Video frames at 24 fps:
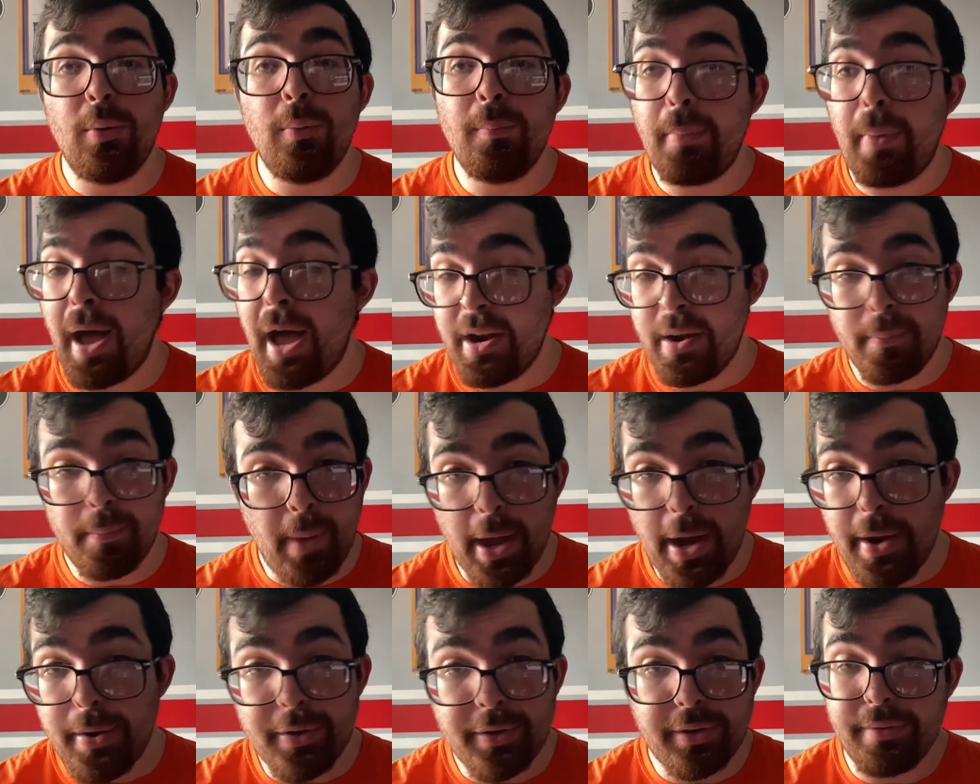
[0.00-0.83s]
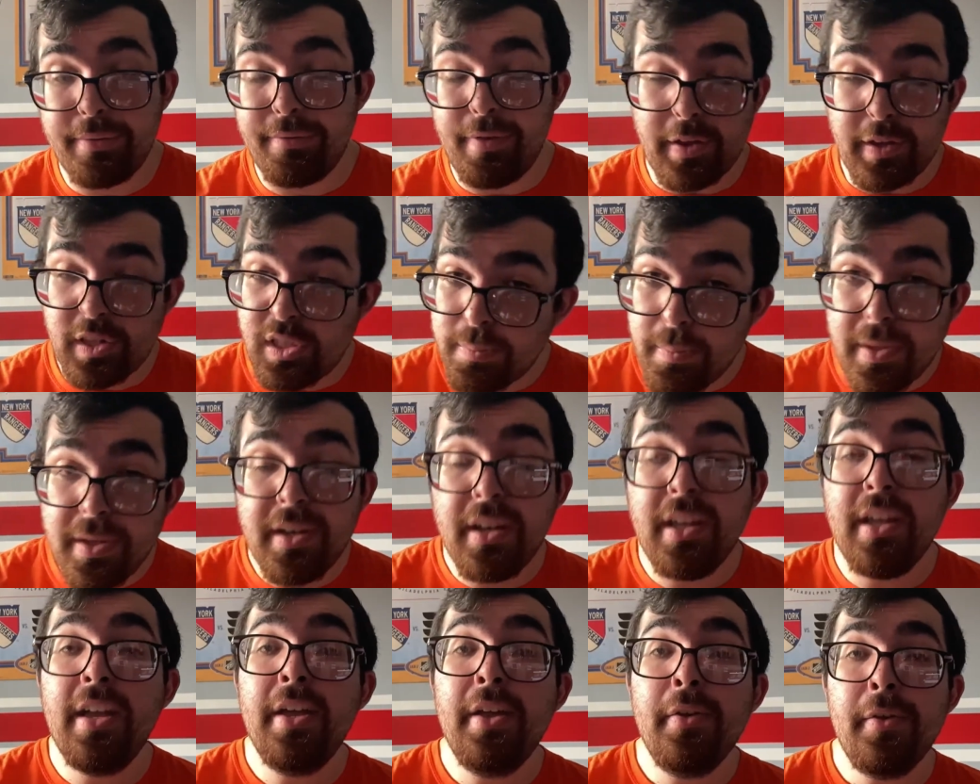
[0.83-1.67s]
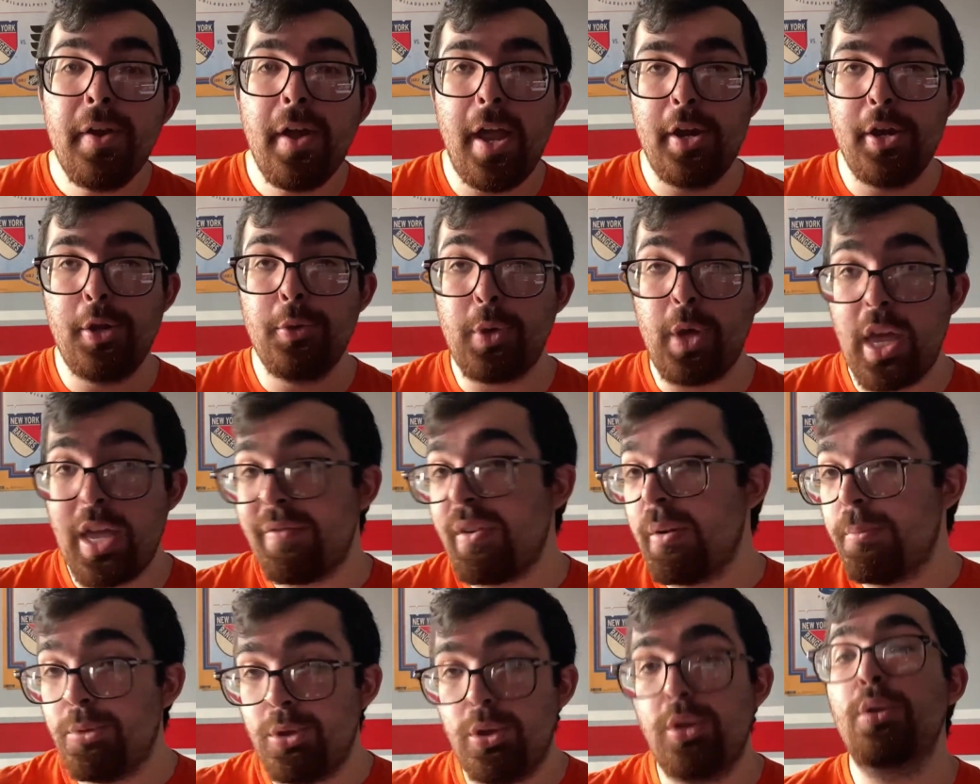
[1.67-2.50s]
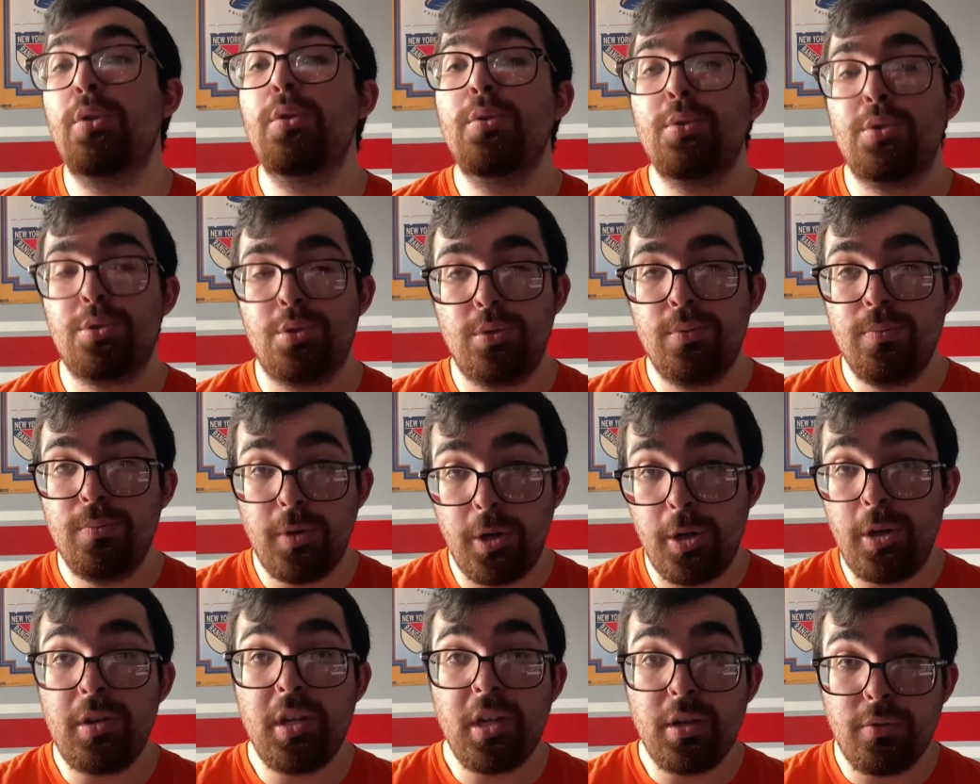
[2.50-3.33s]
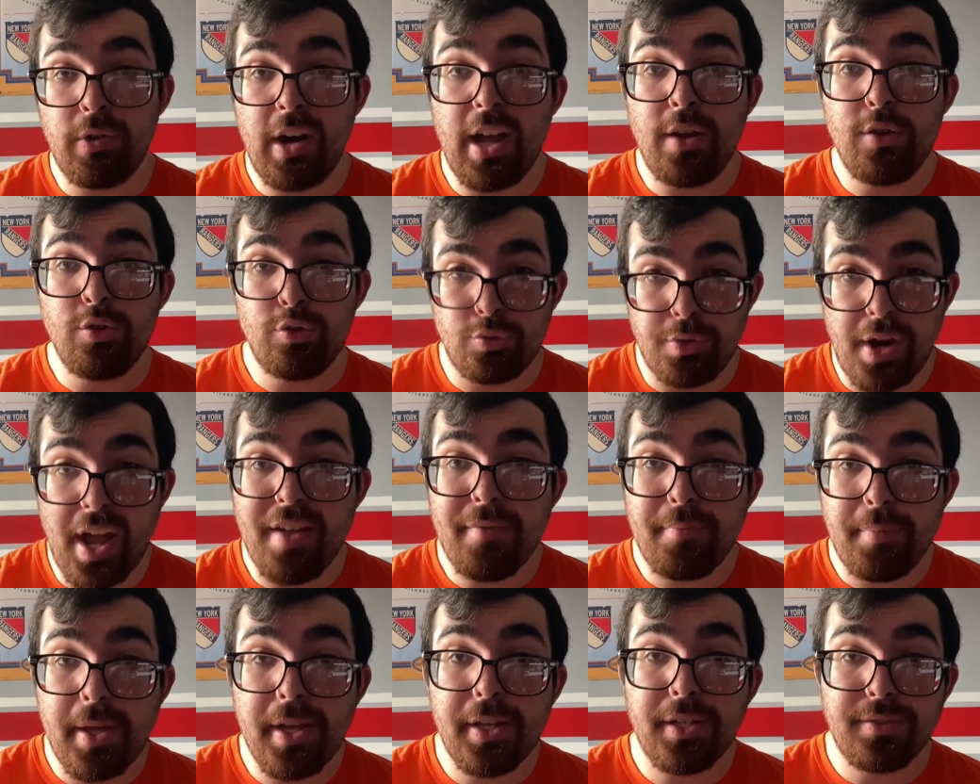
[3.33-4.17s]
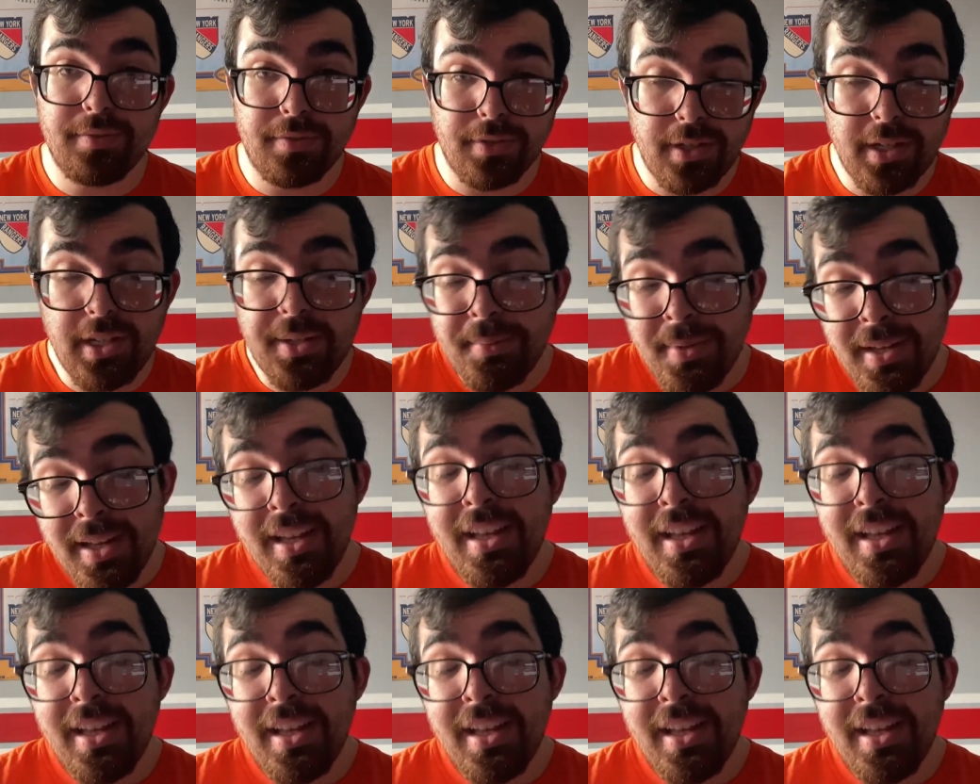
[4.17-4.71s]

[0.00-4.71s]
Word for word: bottom-pairing defenseman, and you gave up 2 early-round draft picks for him.